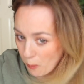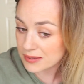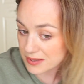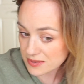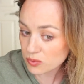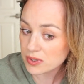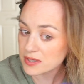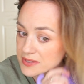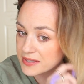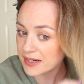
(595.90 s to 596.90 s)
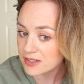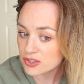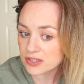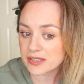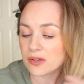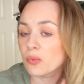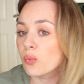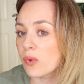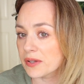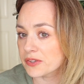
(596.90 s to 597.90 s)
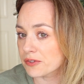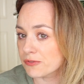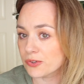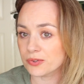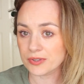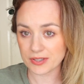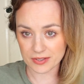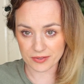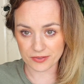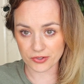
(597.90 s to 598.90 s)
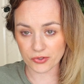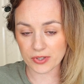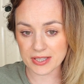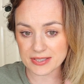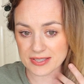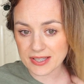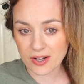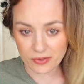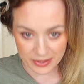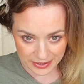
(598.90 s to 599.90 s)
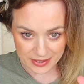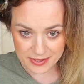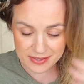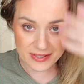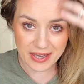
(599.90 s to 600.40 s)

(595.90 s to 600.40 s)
This works actually wonderful. So you can see how nice